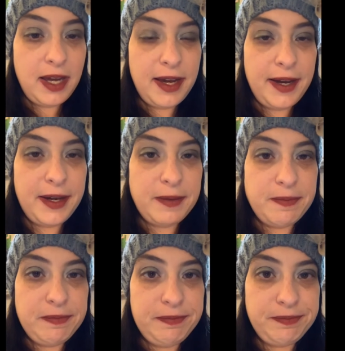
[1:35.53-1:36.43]

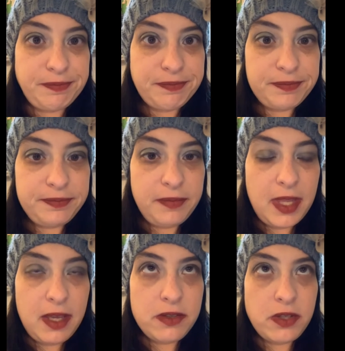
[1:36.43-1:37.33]

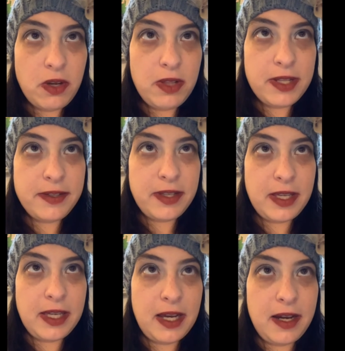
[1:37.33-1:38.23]
So let's
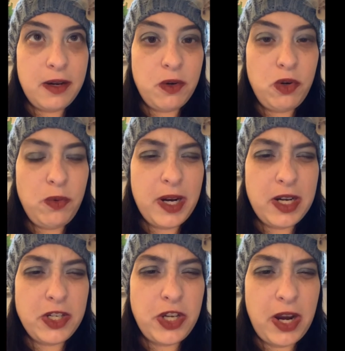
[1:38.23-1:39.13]
see, who are we
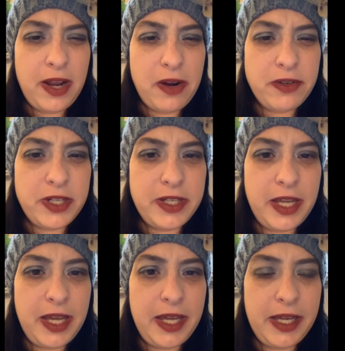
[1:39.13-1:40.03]
going to shout out
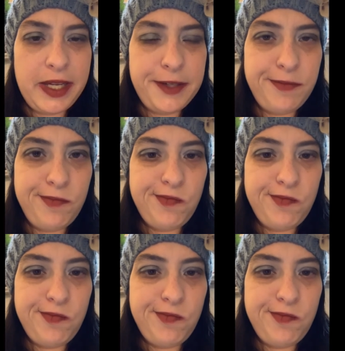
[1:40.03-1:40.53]
today?